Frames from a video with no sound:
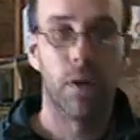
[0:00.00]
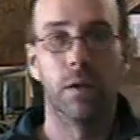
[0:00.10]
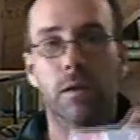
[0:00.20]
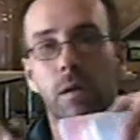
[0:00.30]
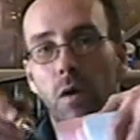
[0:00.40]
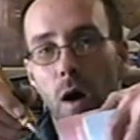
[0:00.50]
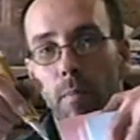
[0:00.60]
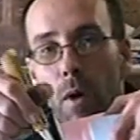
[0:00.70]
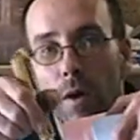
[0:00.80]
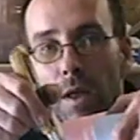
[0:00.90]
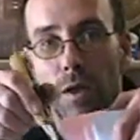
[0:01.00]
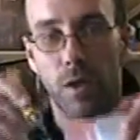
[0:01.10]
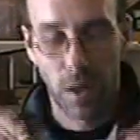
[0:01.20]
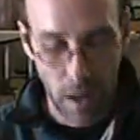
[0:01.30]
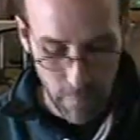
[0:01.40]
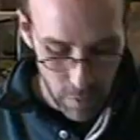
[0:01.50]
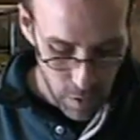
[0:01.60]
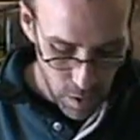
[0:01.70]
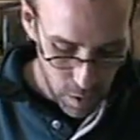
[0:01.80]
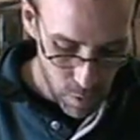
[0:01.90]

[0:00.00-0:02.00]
well, the top on each level.